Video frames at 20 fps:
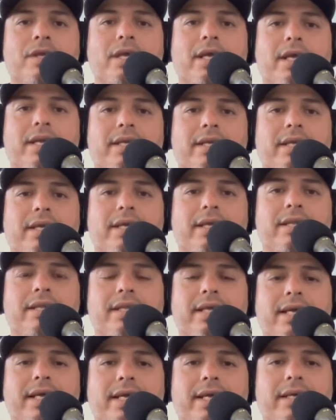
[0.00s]
and then
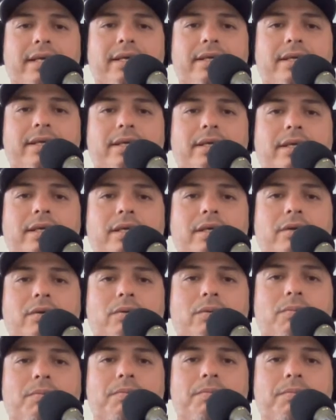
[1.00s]
they
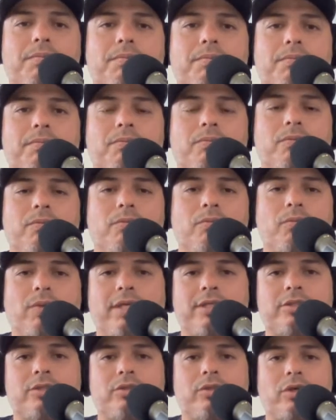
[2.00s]

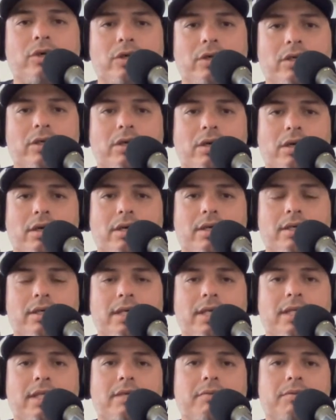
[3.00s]
went to her car
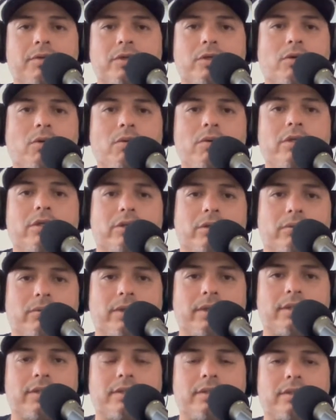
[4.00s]
and they were going through
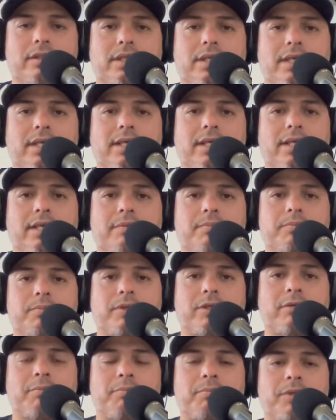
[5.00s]
it. And
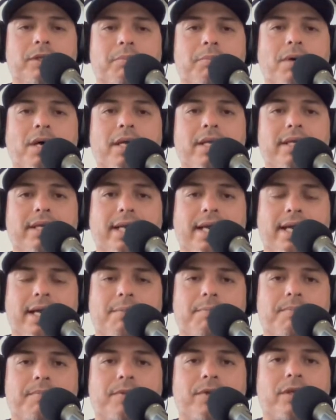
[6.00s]
the body
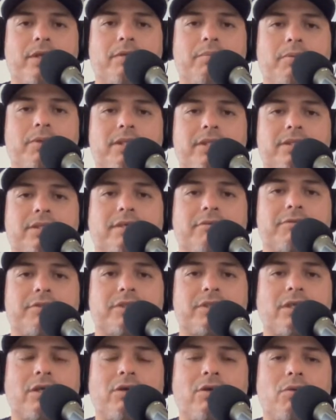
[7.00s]
cam on the police
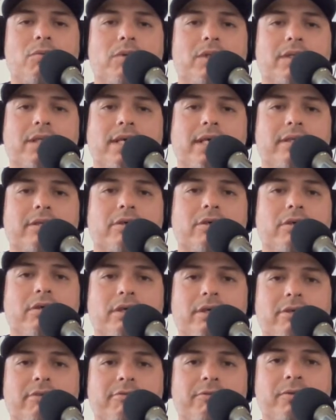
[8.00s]
officers, I don't know what the heck they're
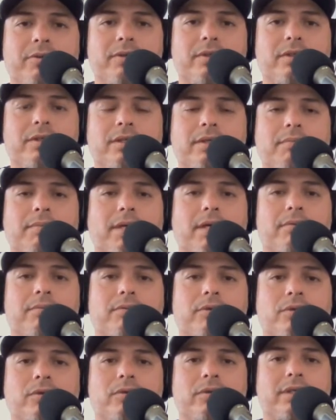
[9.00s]
looking for. I don't
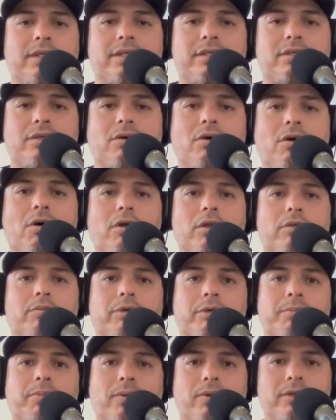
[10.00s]
know all the
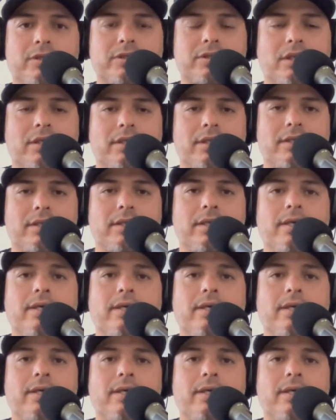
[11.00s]
reports on it,